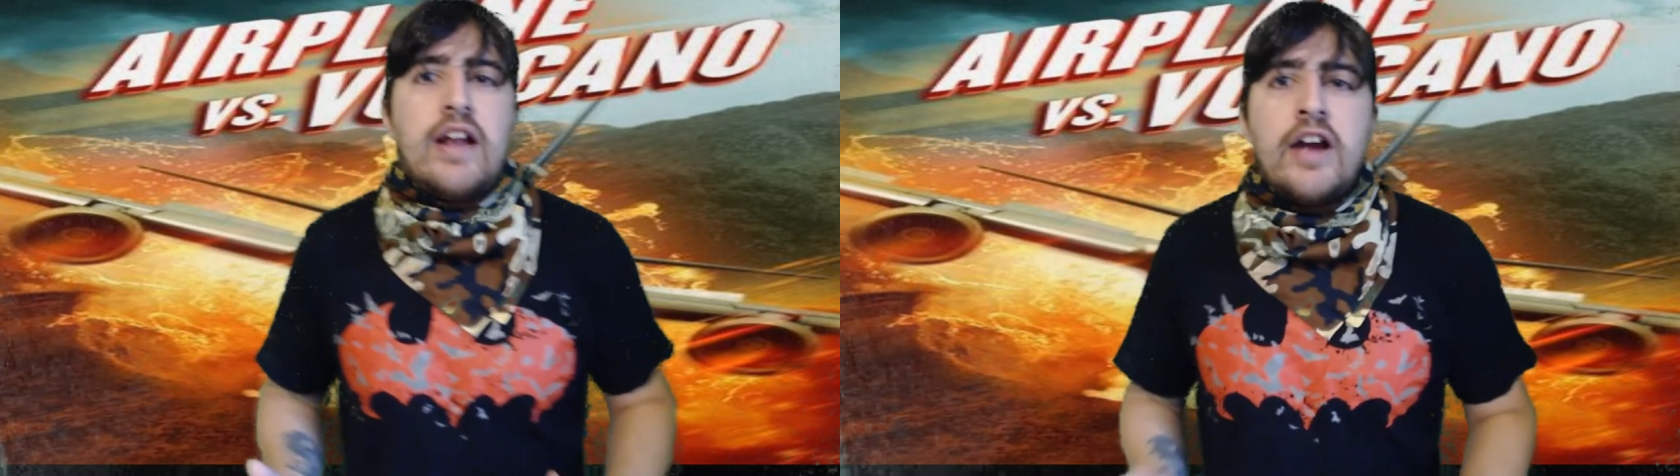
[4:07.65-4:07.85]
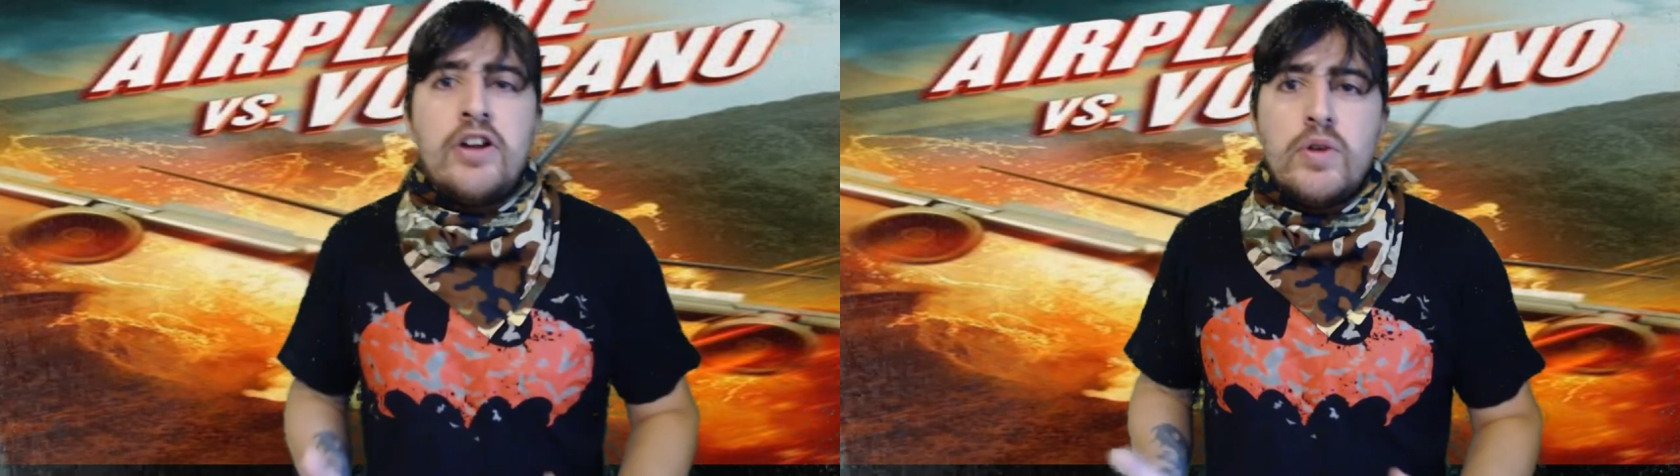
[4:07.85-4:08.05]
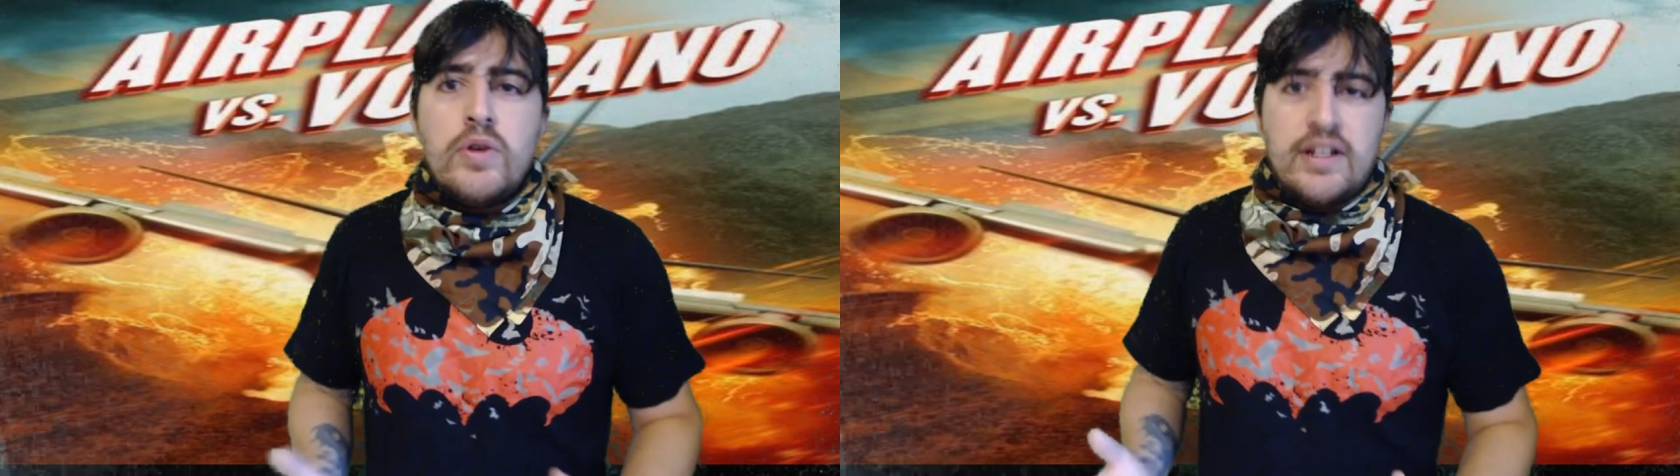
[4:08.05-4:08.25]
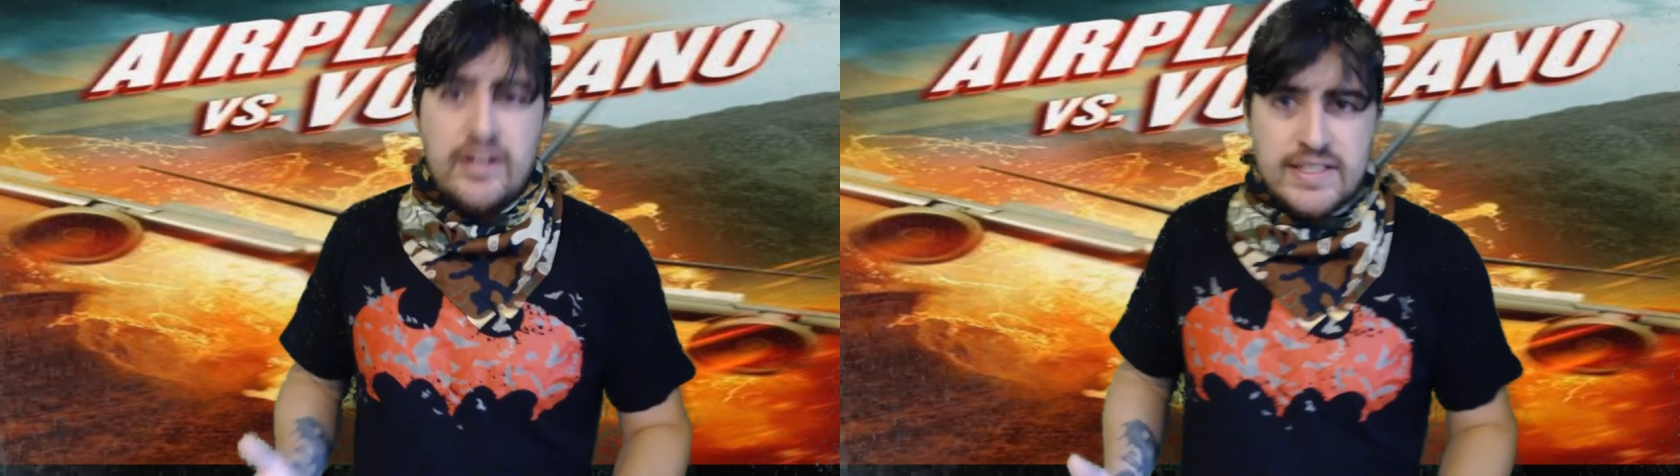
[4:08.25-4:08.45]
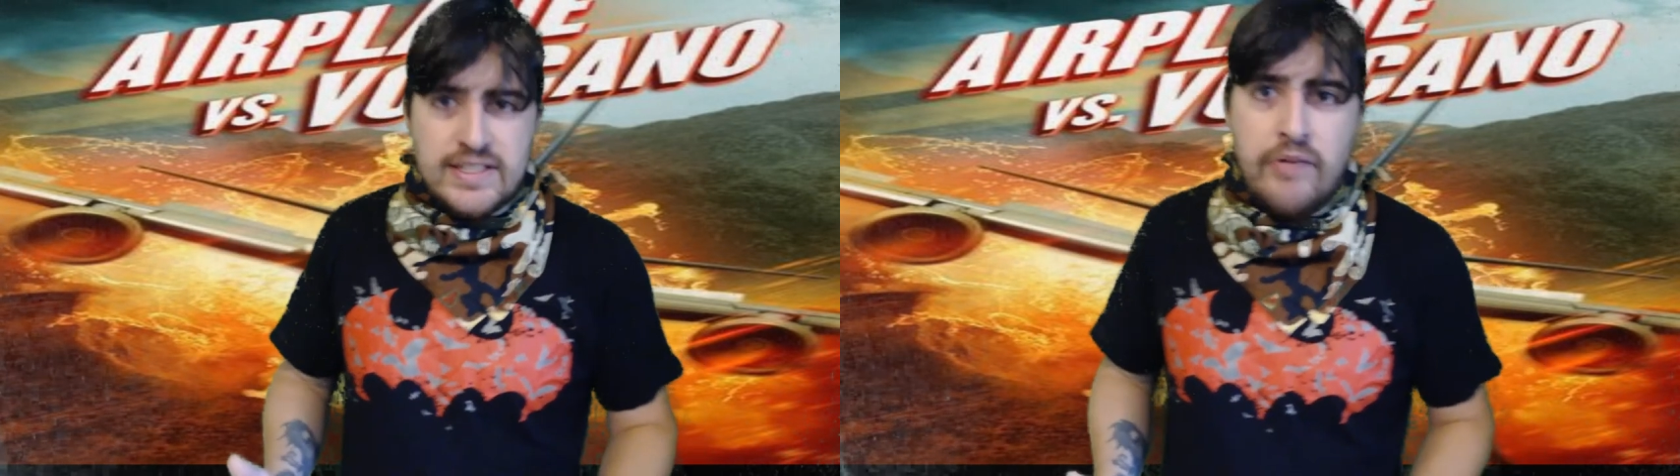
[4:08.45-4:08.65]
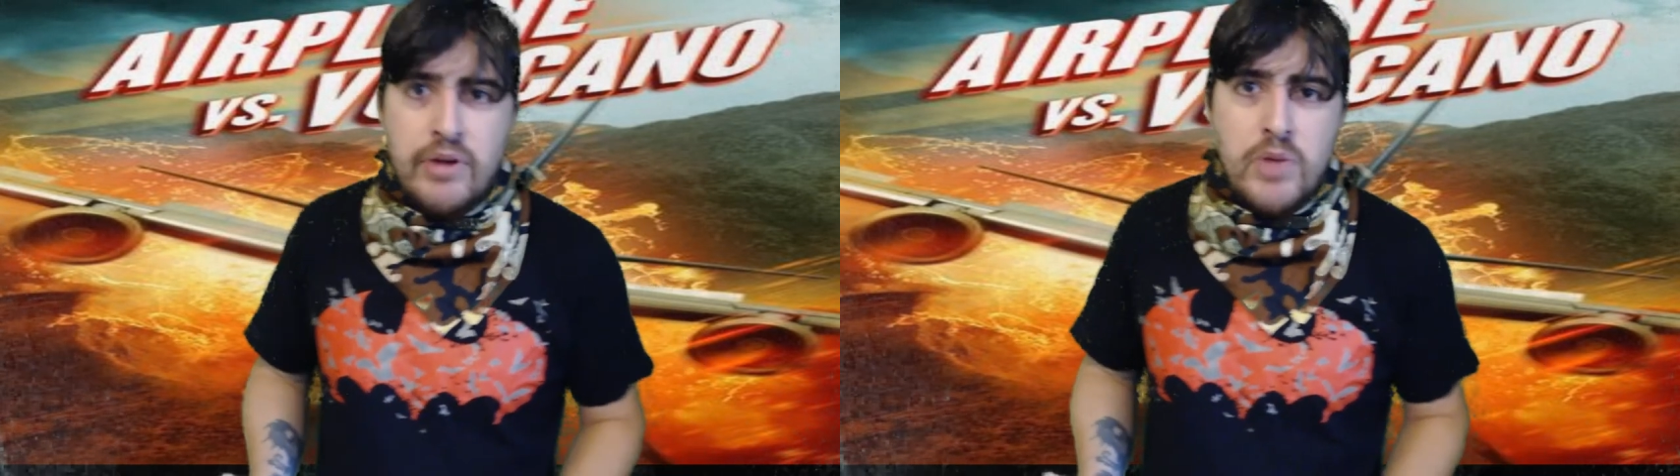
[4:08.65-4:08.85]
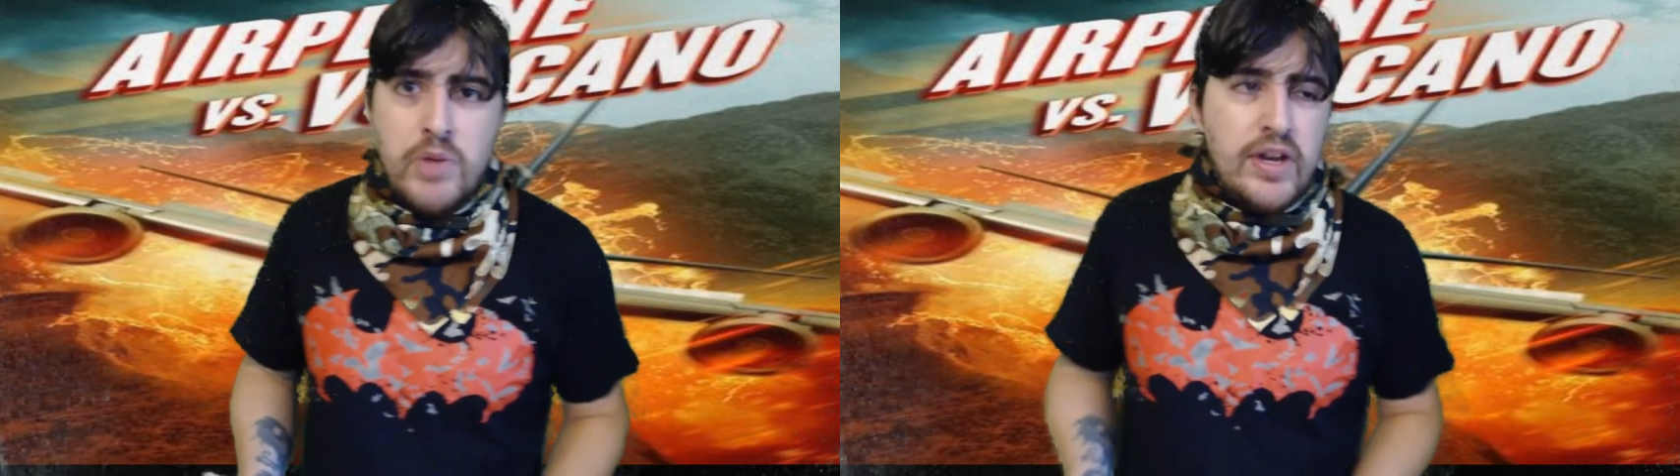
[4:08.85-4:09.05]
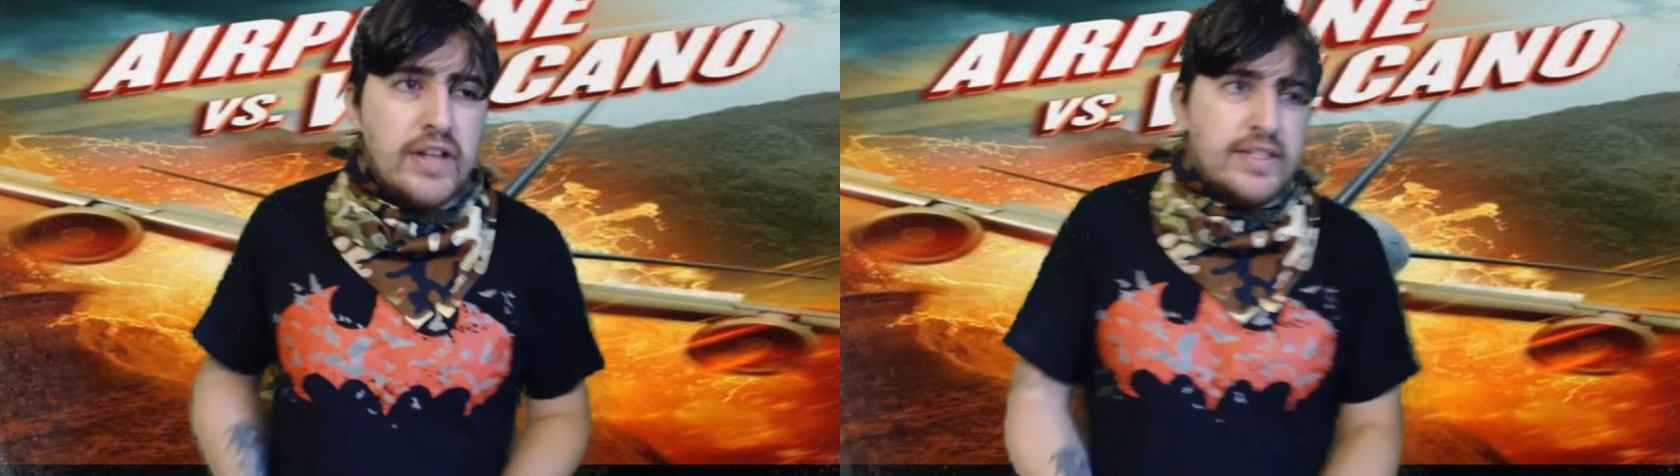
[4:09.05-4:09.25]
And I know it's an
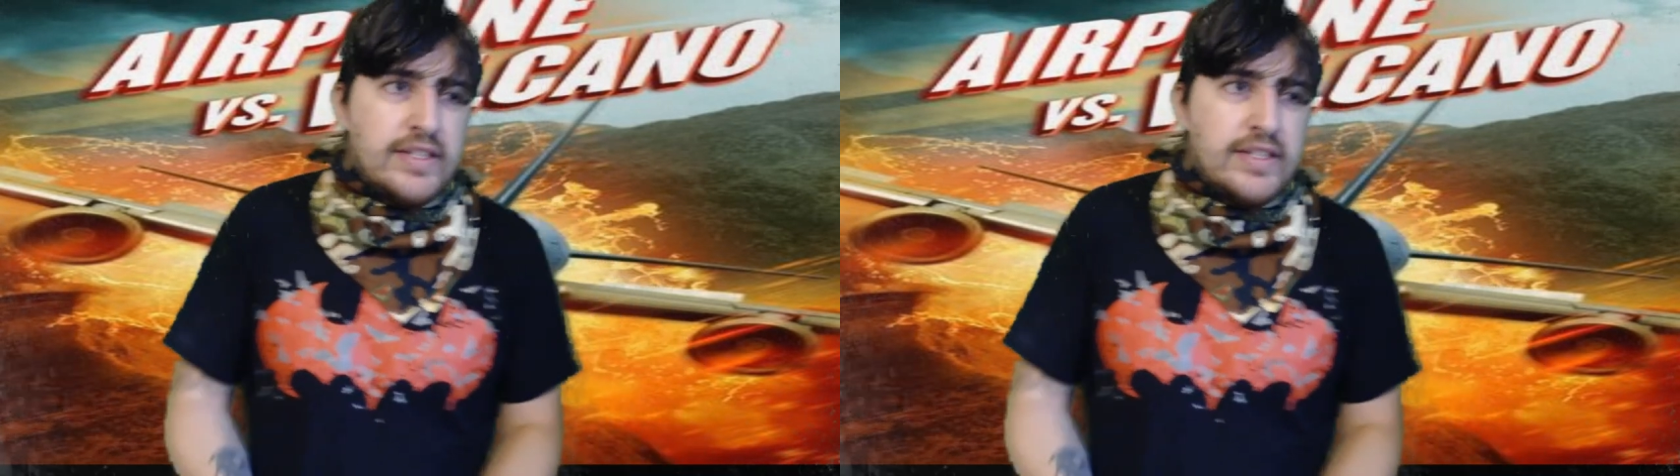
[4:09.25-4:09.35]
Asylum movie,